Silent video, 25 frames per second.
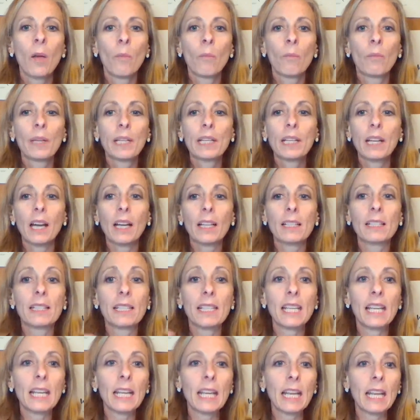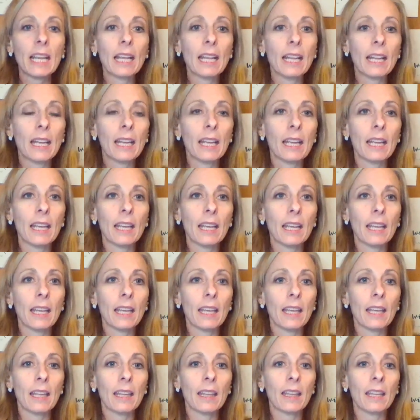because
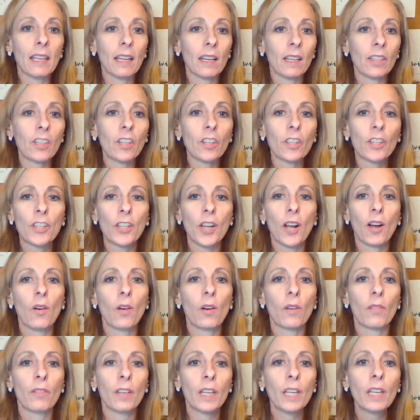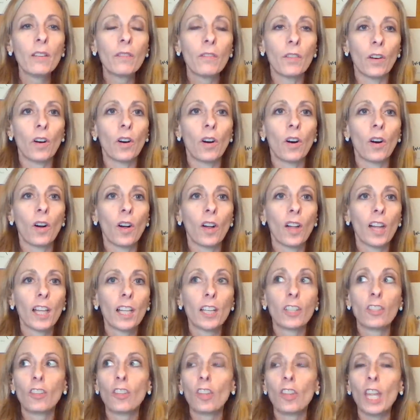the undertow of evil
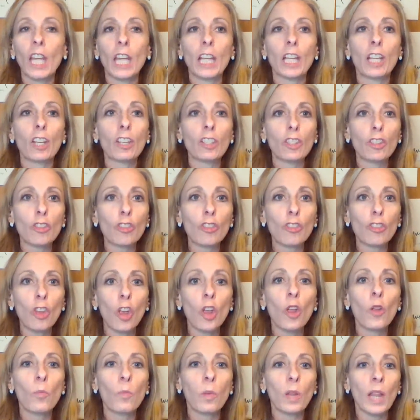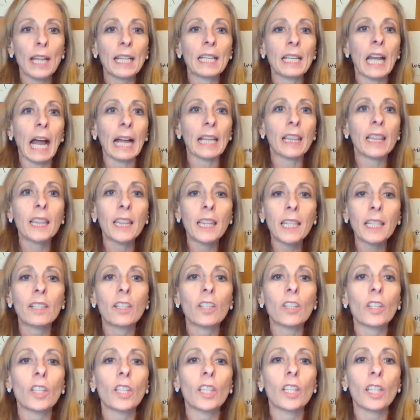is like so blatant. I
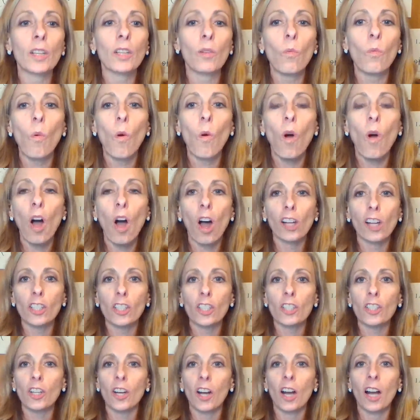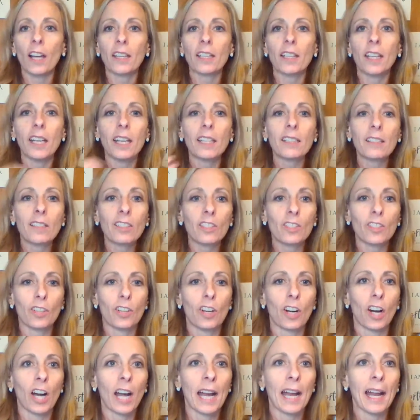literally watched on
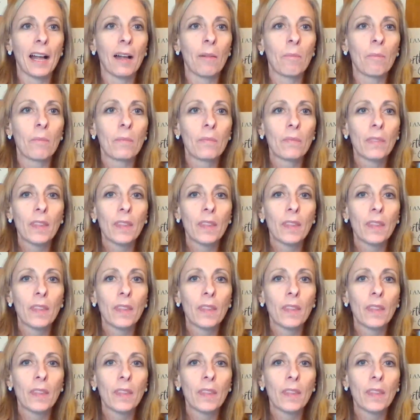Instagram